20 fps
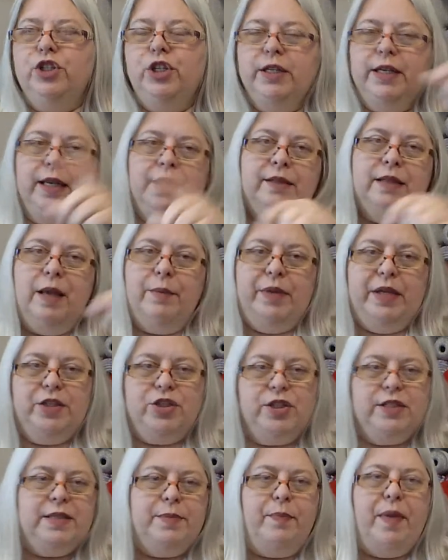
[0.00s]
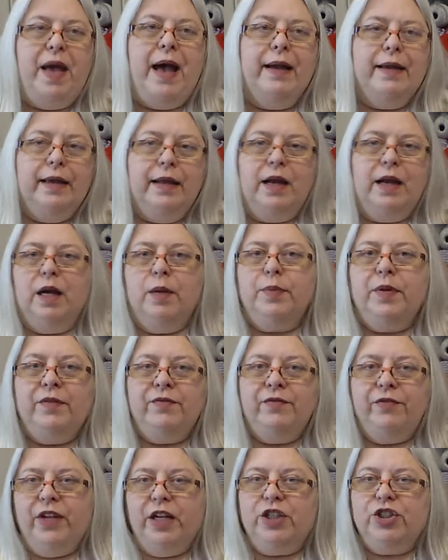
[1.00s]
Chicken, let me just back it up
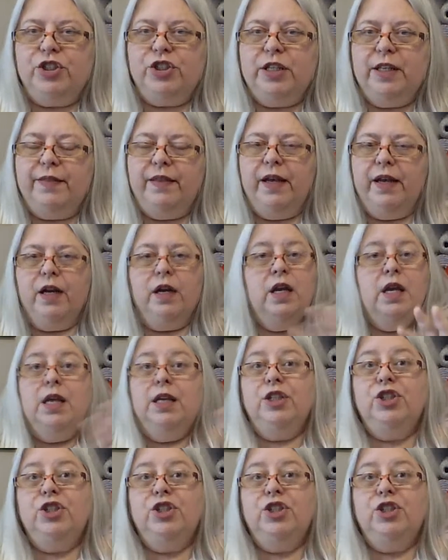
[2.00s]
and finish it there.